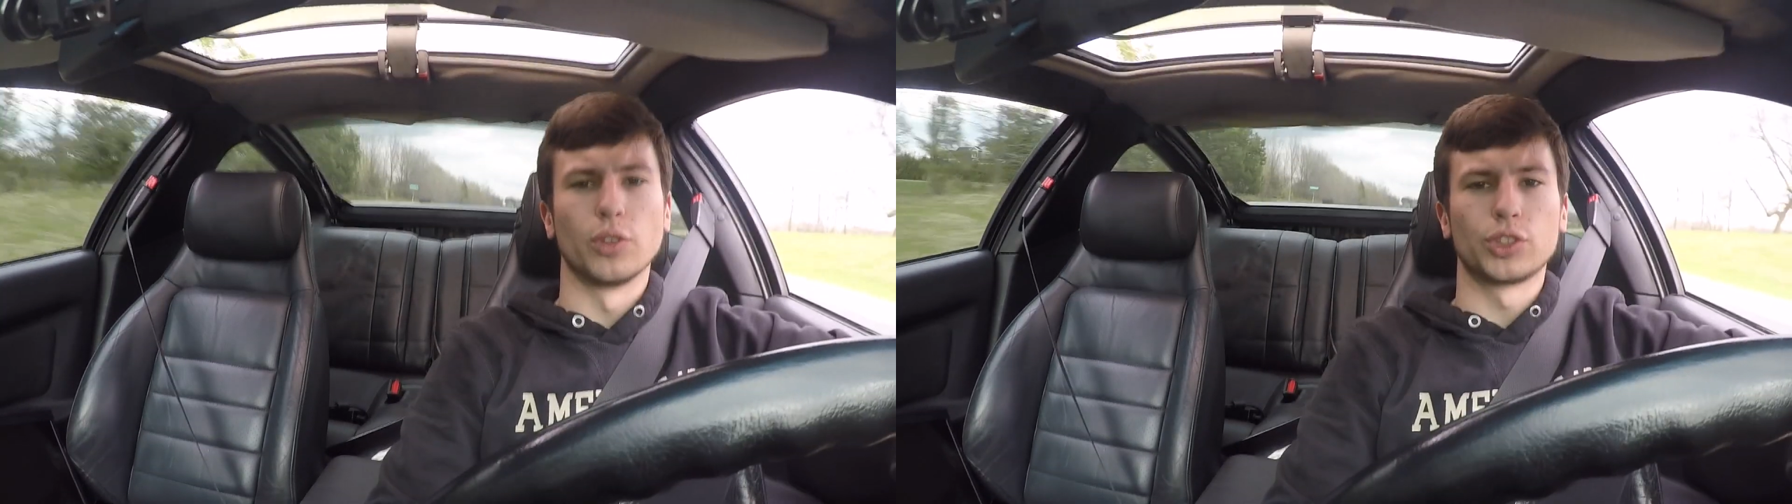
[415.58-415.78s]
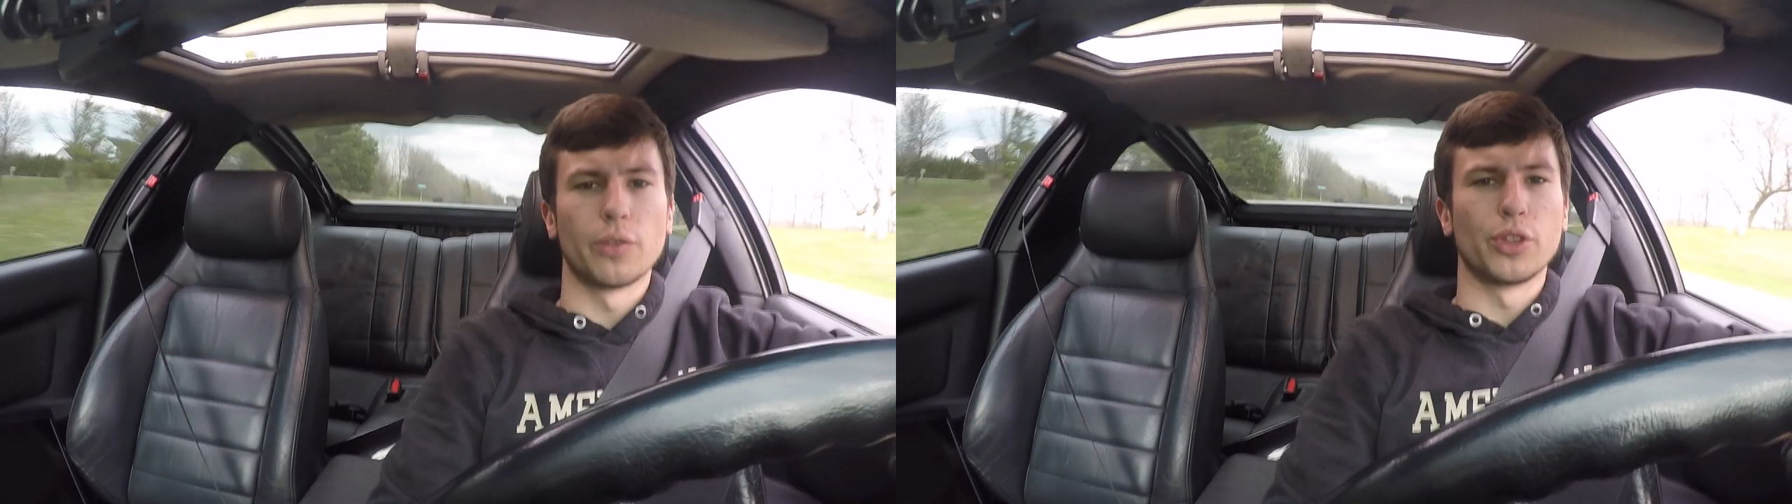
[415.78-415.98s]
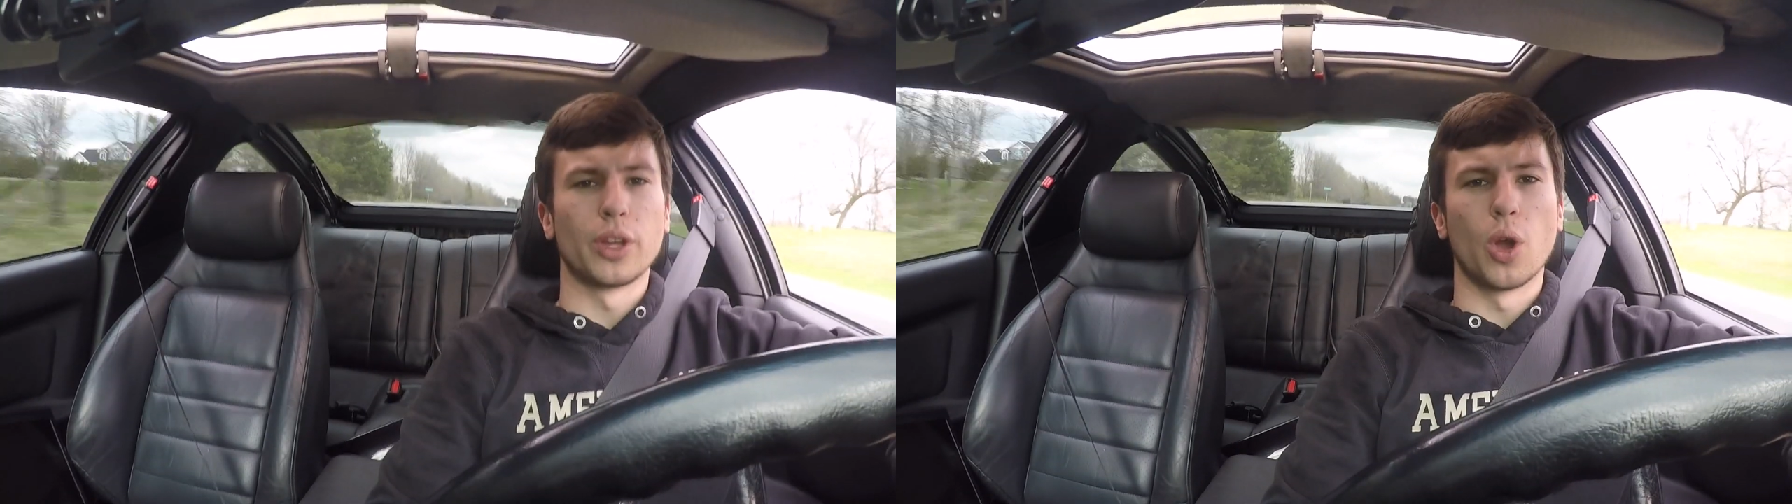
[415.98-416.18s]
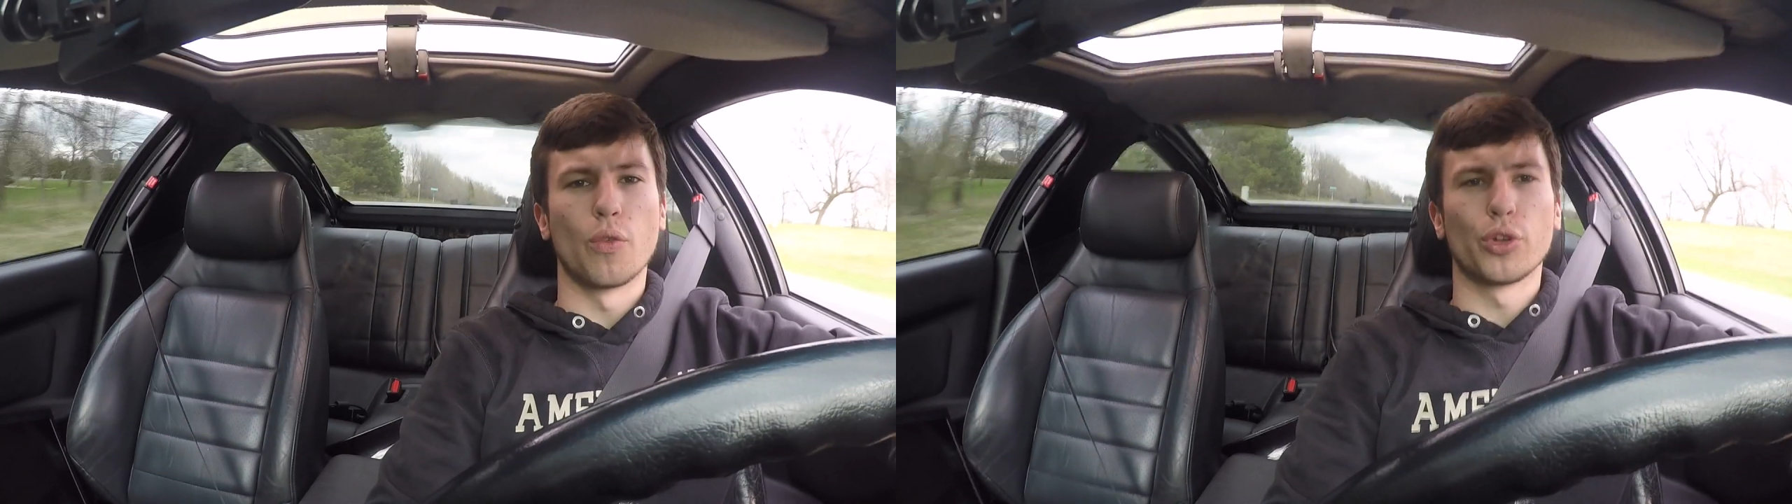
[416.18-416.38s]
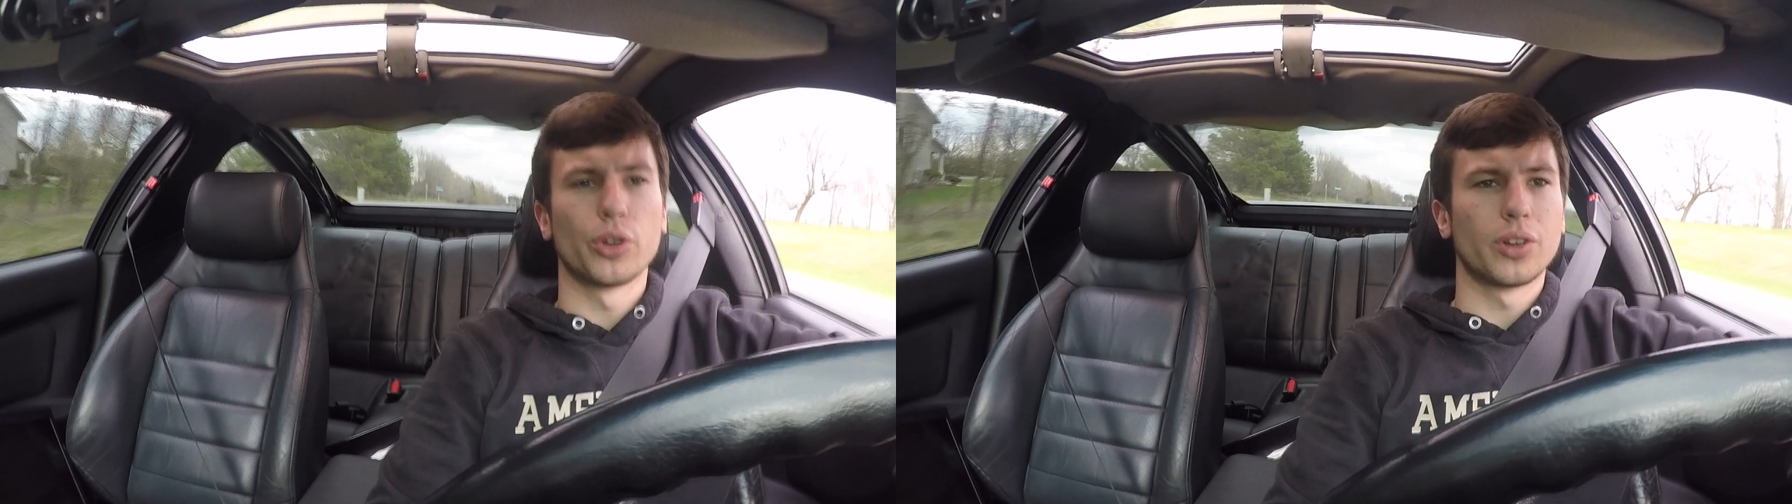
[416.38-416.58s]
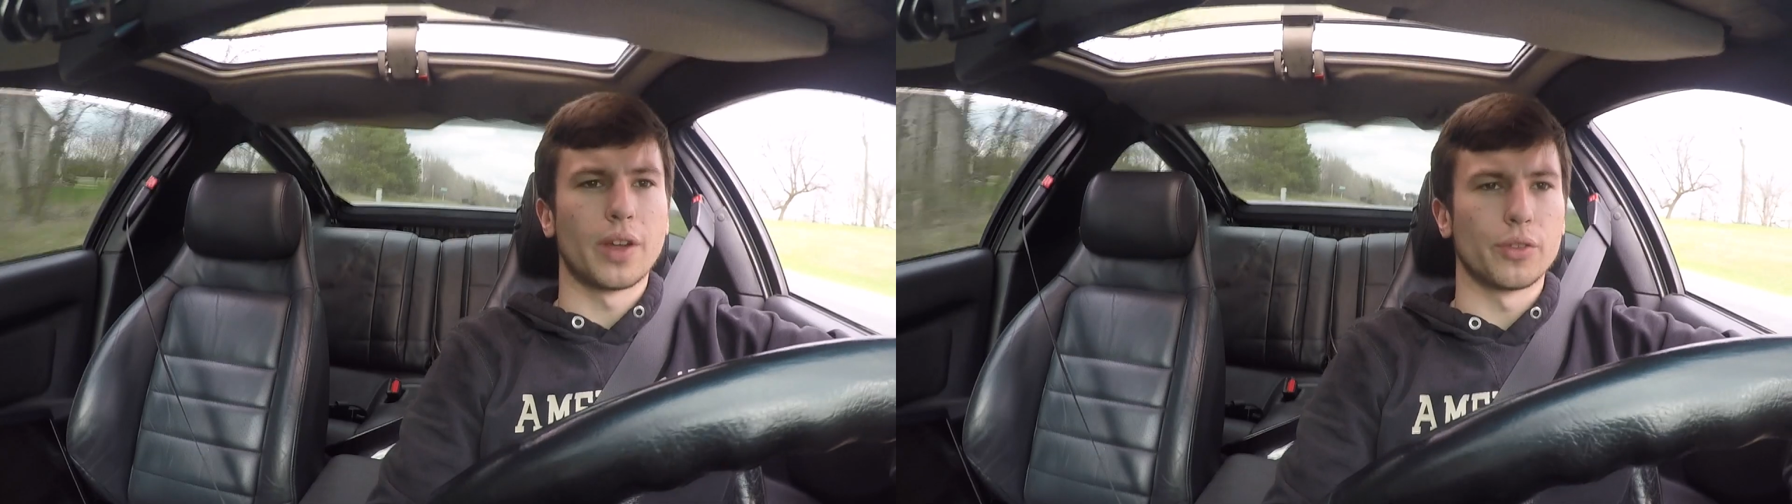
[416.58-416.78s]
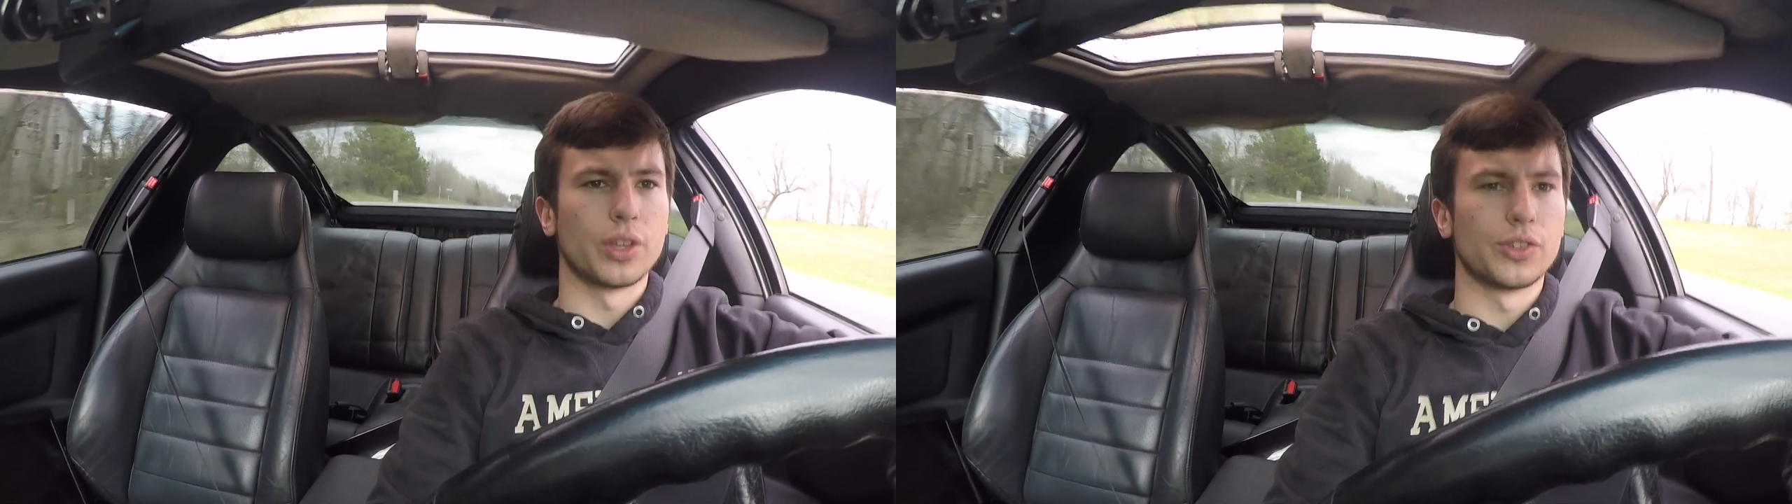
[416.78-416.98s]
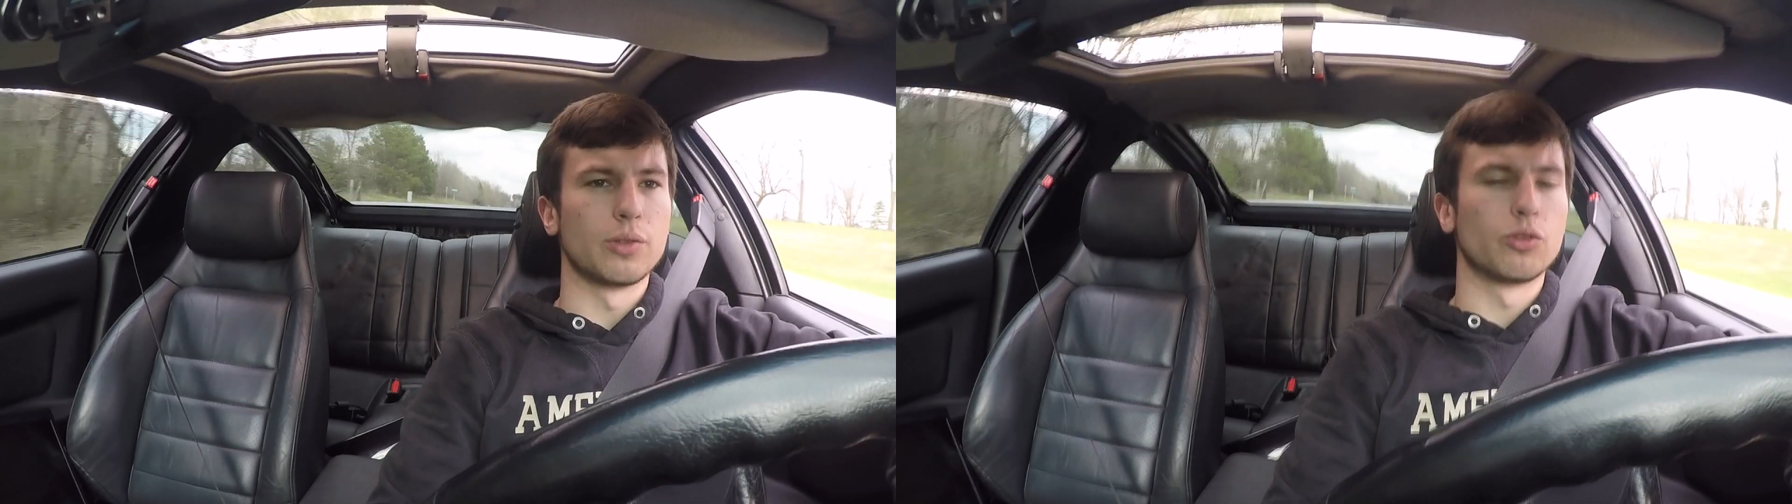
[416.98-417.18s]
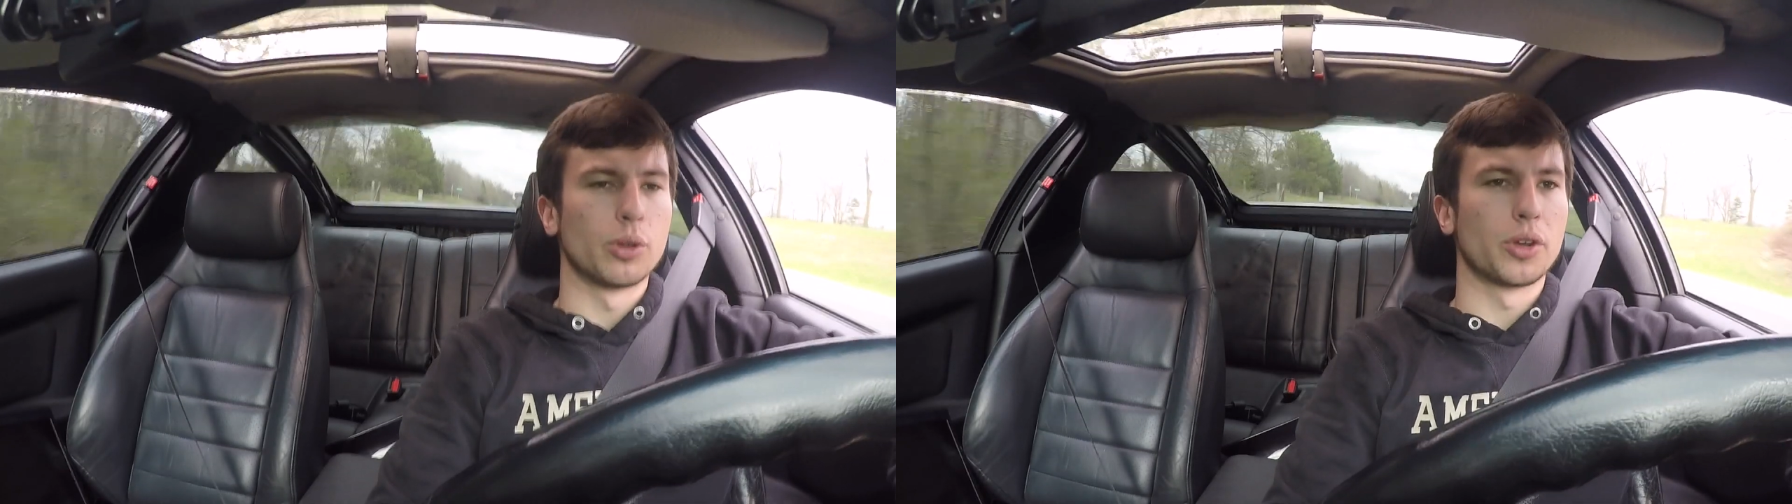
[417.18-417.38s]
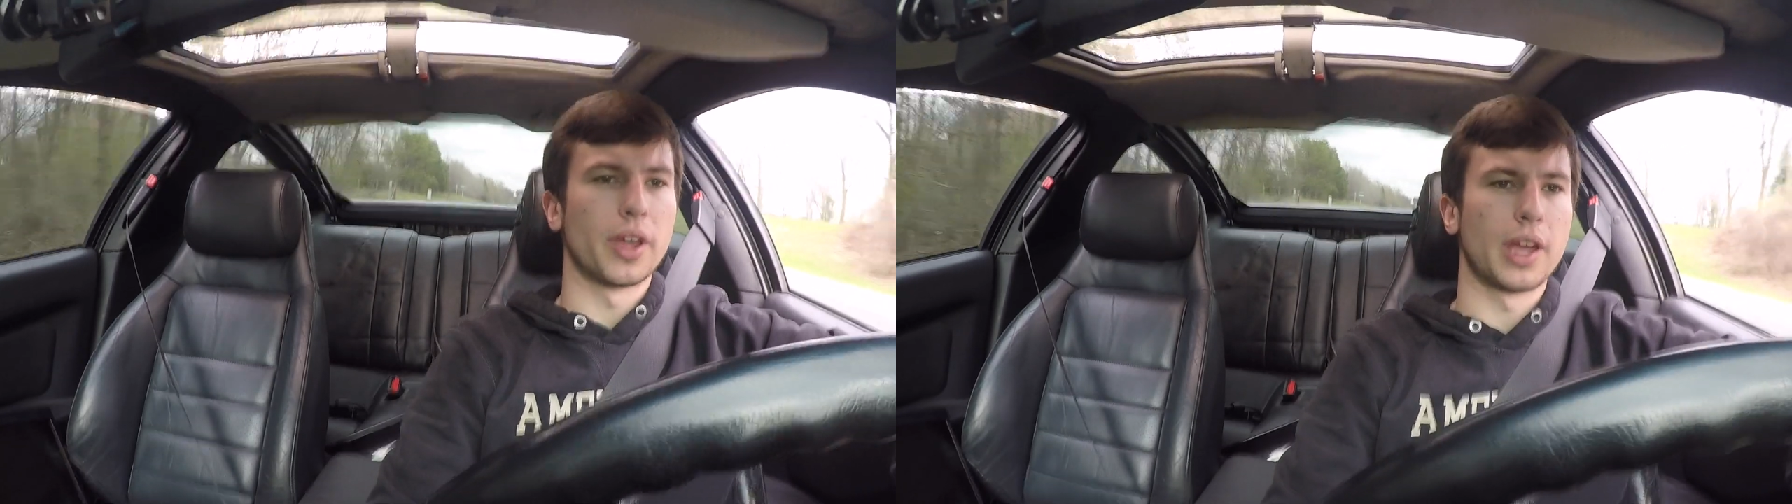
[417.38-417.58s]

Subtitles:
Everything over, everything seems to be okay.